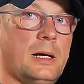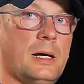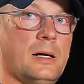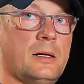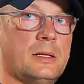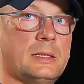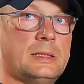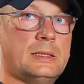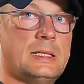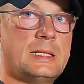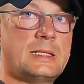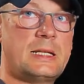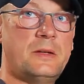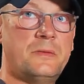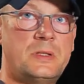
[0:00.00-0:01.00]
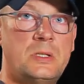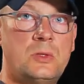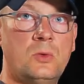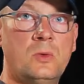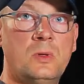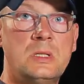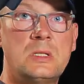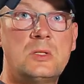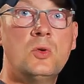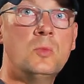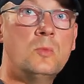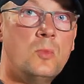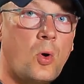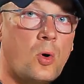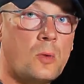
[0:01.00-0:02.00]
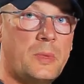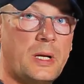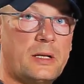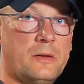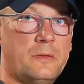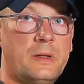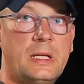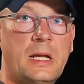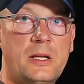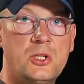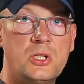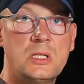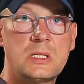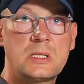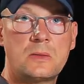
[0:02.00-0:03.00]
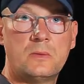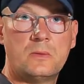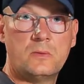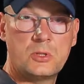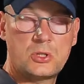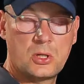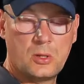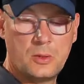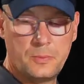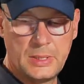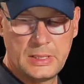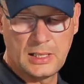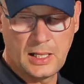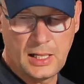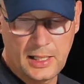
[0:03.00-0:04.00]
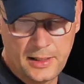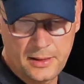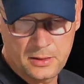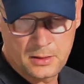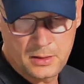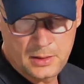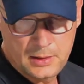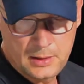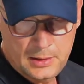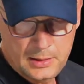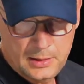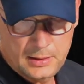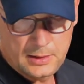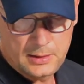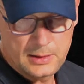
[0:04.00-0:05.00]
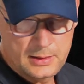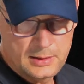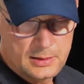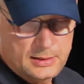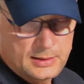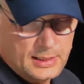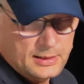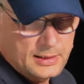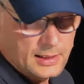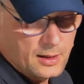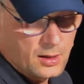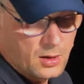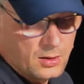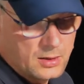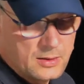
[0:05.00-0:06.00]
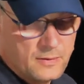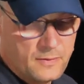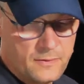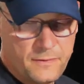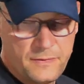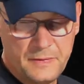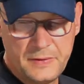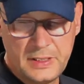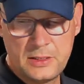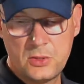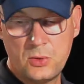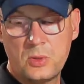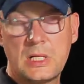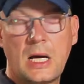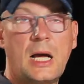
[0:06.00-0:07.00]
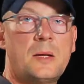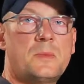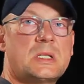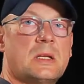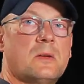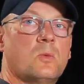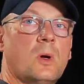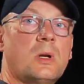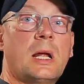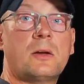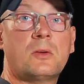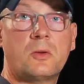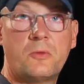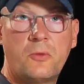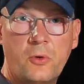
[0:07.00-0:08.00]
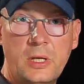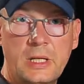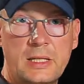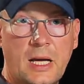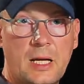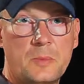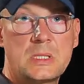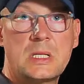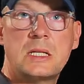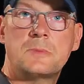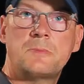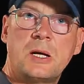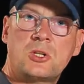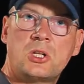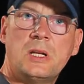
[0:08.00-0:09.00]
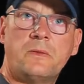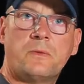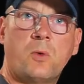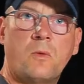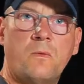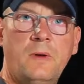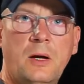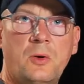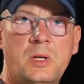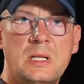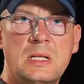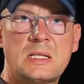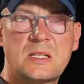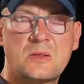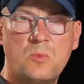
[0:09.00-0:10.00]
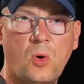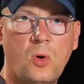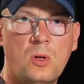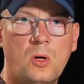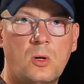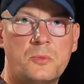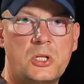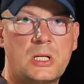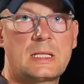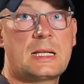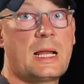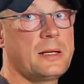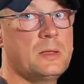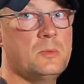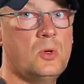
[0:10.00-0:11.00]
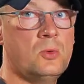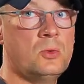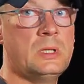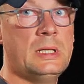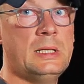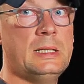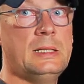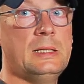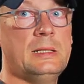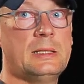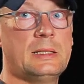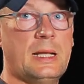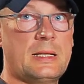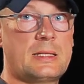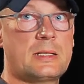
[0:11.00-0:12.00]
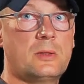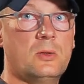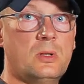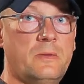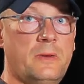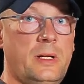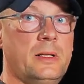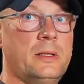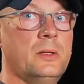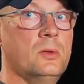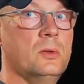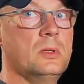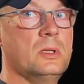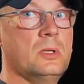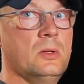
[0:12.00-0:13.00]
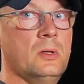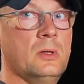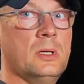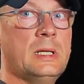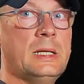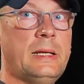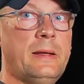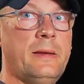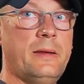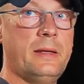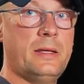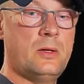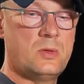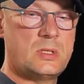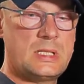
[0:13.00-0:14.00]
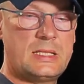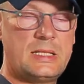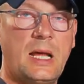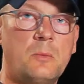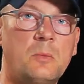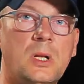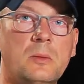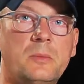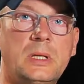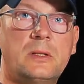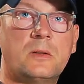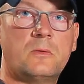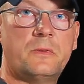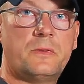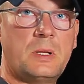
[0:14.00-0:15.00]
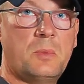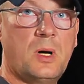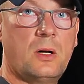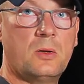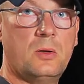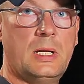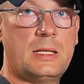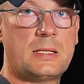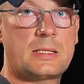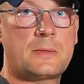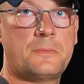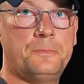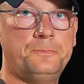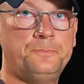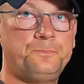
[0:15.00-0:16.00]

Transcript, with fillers: uh, this gives you two more magnifications, which are a bit higher. Then there are 52 times and 130 times, especially for very small objects like the moon. That's a good value to use the 10 millimeter with the Barlow lens.